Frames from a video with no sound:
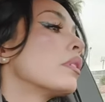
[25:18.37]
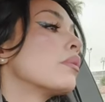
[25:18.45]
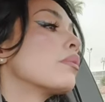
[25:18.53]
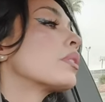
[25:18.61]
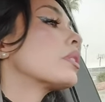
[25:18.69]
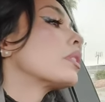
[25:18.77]

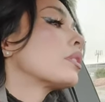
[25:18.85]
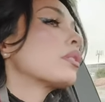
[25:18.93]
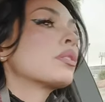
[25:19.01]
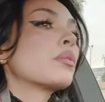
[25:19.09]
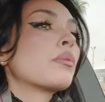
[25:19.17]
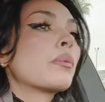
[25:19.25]
and this
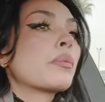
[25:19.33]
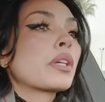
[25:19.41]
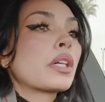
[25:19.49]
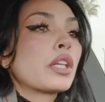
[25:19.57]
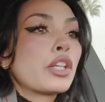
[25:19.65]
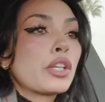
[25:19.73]
is the one we're
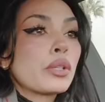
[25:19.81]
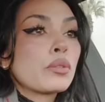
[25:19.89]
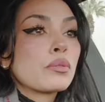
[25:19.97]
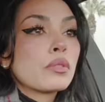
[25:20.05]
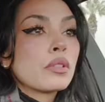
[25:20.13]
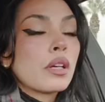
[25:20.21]
gonna
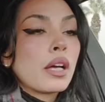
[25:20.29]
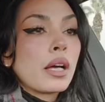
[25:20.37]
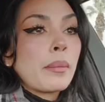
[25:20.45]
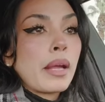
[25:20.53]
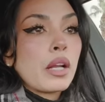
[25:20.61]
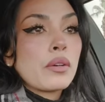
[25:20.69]
do
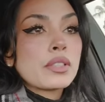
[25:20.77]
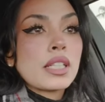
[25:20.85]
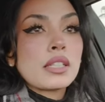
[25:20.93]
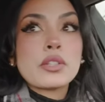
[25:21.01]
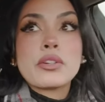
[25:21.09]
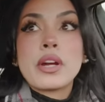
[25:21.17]
um i know it's
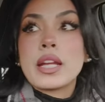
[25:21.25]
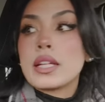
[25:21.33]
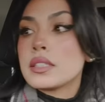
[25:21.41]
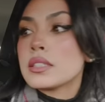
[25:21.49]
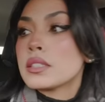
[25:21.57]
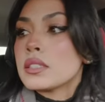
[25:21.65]
not the
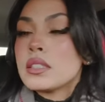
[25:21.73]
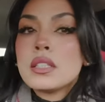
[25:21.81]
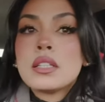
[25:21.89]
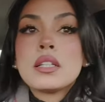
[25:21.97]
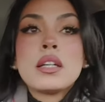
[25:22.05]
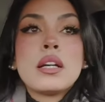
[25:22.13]
greatest
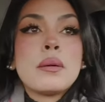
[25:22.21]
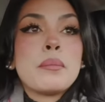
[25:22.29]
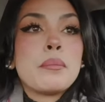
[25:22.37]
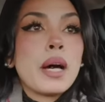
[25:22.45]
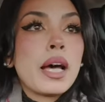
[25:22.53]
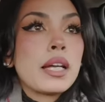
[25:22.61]

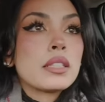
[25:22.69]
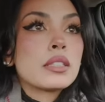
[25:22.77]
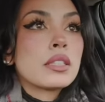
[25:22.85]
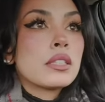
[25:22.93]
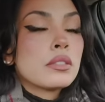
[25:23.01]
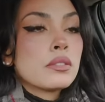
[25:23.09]

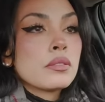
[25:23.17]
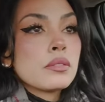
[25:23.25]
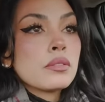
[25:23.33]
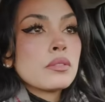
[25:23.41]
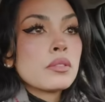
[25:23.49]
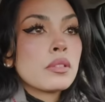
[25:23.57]
but
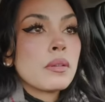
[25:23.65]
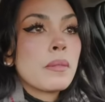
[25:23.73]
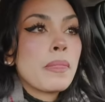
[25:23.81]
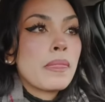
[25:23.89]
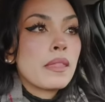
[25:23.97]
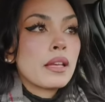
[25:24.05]

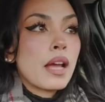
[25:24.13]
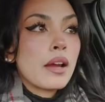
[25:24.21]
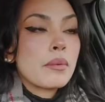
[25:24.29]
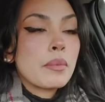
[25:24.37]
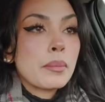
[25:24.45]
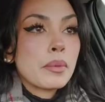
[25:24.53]
i
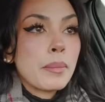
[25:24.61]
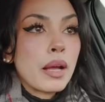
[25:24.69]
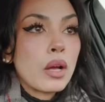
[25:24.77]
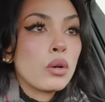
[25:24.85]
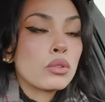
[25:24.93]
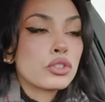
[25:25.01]
remember
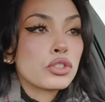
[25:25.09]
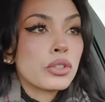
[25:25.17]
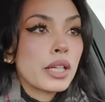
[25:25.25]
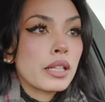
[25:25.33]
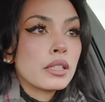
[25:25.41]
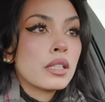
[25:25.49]
my old
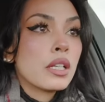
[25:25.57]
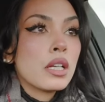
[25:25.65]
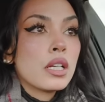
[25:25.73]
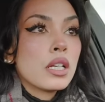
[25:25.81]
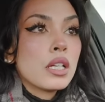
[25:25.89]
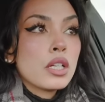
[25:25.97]
trick
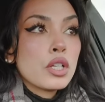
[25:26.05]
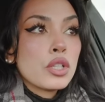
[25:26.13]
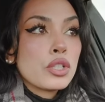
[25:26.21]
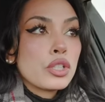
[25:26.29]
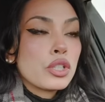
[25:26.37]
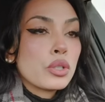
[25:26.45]

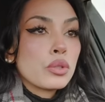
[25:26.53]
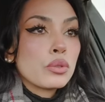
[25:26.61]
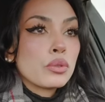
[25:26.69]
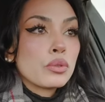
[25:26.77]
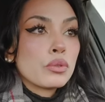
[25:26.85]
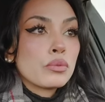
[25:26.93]

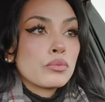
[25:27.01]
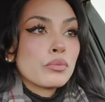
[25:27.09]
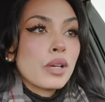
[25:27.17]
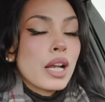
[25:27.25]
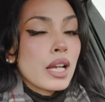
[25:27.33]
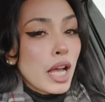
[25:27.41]
do
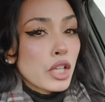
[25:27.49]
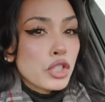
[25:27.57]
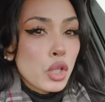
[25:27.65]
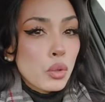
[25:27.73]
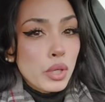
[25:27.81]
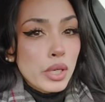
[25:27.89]
a not
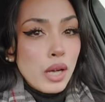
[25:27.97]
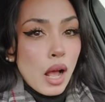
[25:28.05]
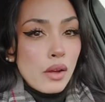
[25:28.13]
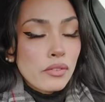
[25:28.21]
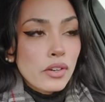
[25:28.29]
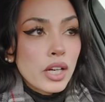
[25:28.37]
so good
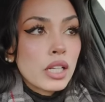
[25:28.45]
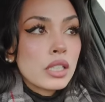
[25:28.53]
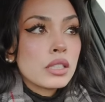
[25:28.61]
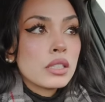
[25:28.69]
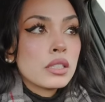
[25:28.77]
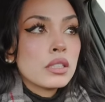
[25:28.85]

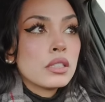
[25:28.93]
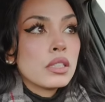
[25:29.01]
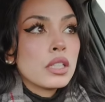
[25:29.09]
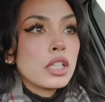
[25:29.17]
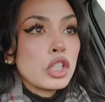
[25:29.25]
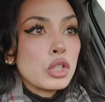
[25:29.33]
offer
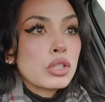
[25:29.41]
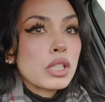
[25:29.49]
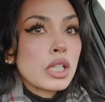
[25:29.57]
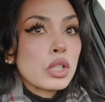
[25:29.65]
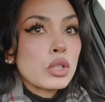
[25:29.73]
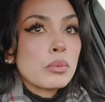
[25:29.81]
and
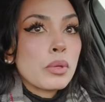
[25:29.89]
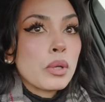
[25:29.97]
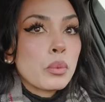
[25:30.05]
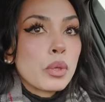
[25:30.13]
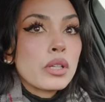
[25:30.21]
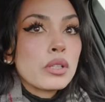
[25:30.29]
usually uber
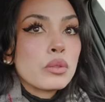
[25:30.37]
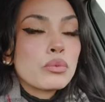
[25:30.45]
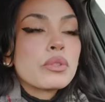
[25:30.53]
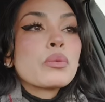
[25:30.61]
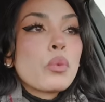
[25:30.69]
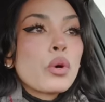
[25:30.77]
will
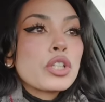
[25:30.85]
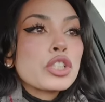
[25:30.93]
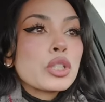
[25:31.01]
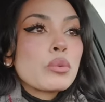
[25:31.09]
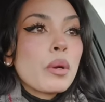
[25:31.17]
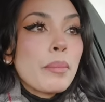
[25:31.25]
reward
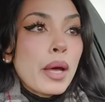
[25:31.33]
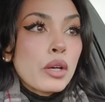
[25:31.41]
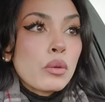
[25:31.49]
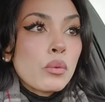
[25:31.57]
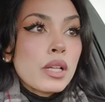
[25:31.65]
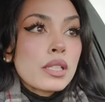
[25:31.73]
you with
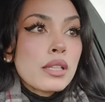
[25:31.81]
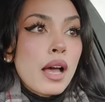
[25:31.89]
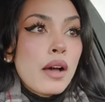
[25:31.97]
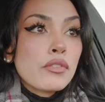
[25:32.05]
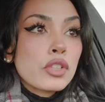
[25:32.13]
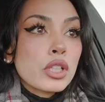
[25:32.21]
better ones
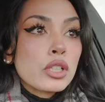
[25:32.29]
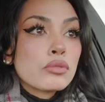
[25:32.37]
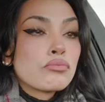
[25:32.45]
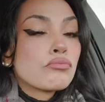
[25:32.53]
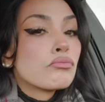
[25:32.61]
after